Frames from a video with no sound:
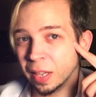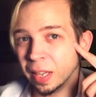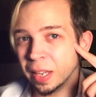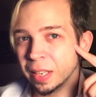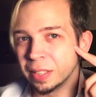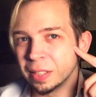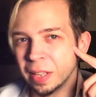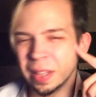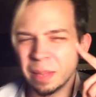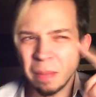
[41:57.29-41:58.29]
And
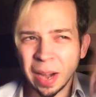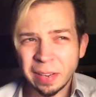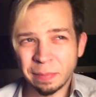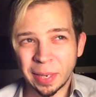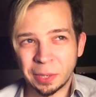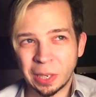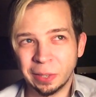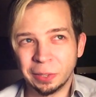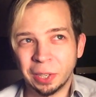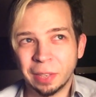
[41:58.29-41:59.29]
they might have been
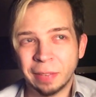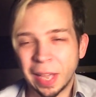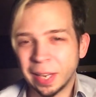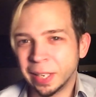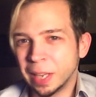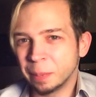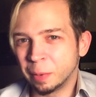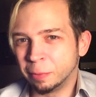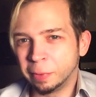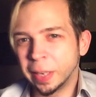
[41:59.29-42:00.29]
challenging had I not
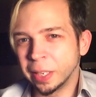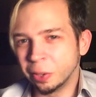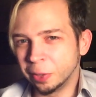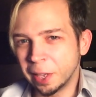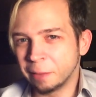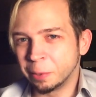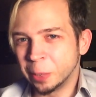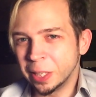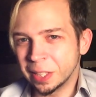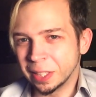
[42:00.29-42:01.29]
been fighting all the
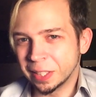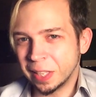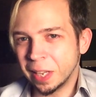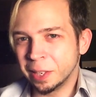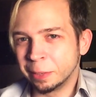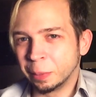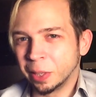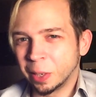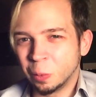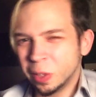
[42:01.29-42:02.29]
FOEs in the stage.
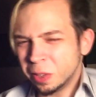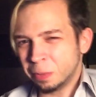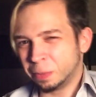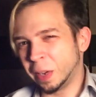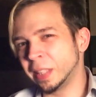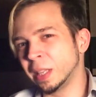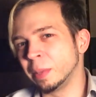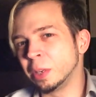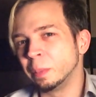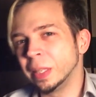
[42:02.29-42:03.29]
But like once you fight
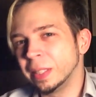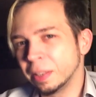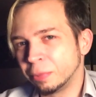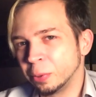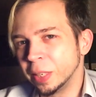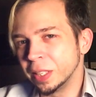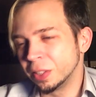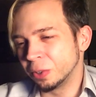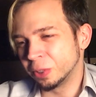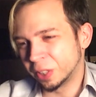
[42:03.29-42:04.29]
them and you beat the
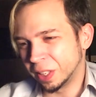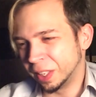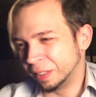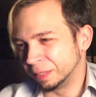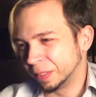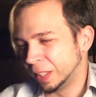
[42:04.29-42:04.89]
FOEs, you're just kind of